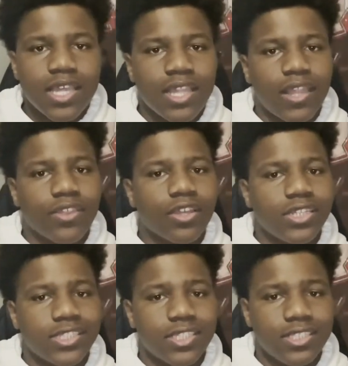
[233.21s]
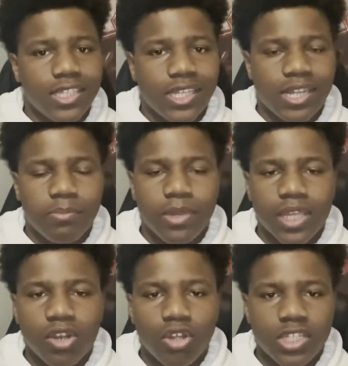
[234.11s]
that they're going to succeed in
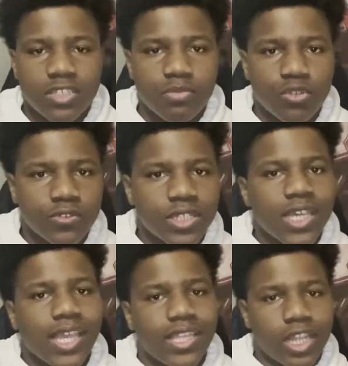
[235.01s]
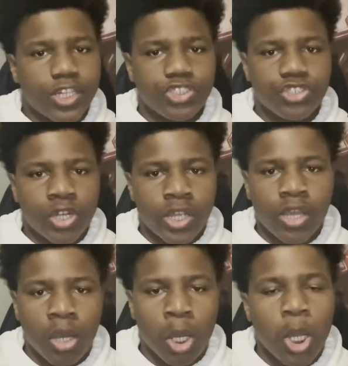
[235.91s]
making all these moves, and that is Trae
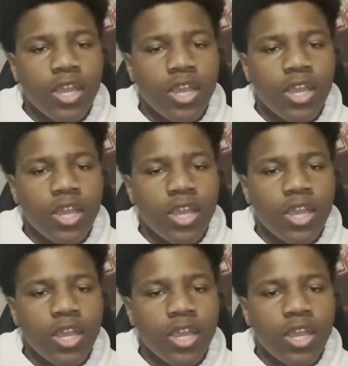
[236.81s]
Young.